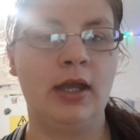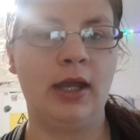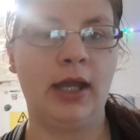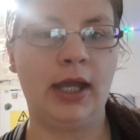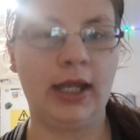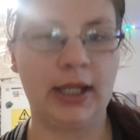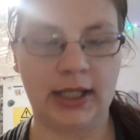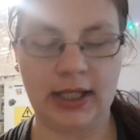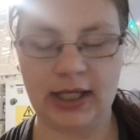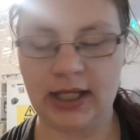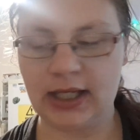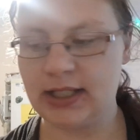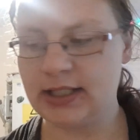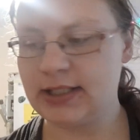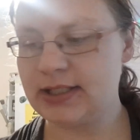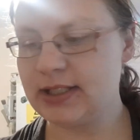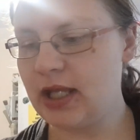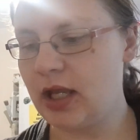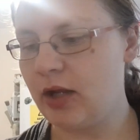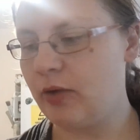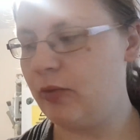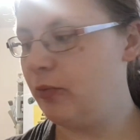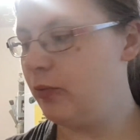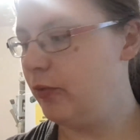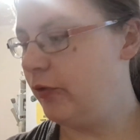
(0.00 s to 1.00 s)
Hi guys,
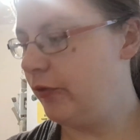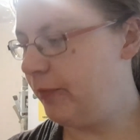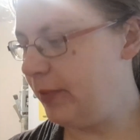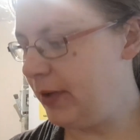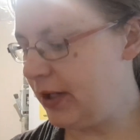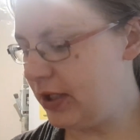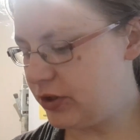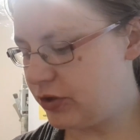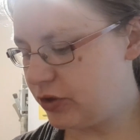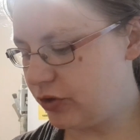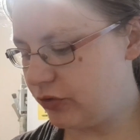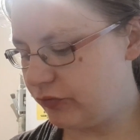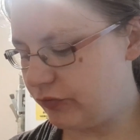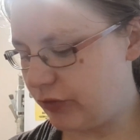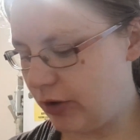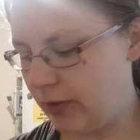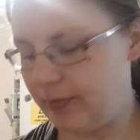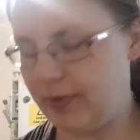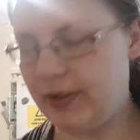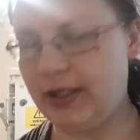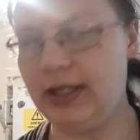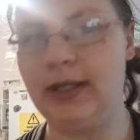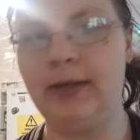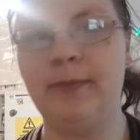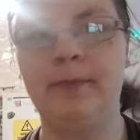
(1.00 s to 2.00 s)
so we've picked up
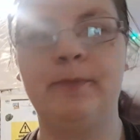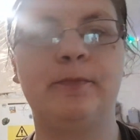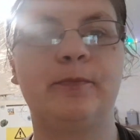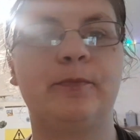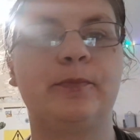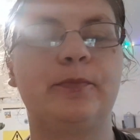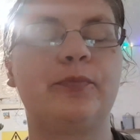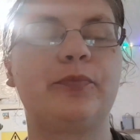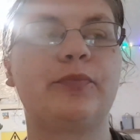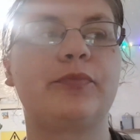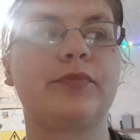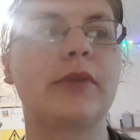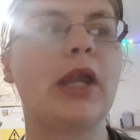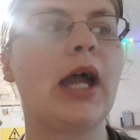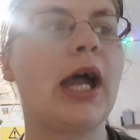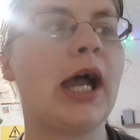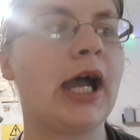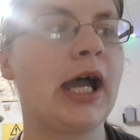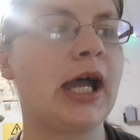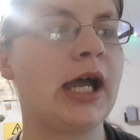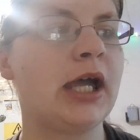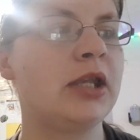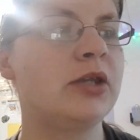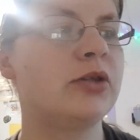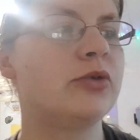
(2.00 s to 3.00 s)
Robbie
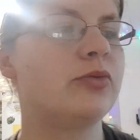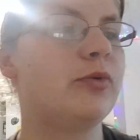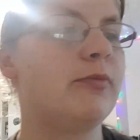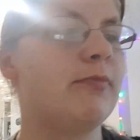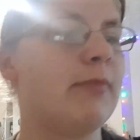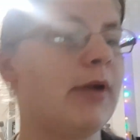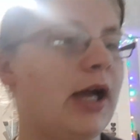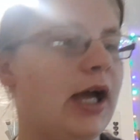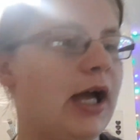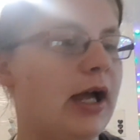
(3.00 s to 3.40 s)
and I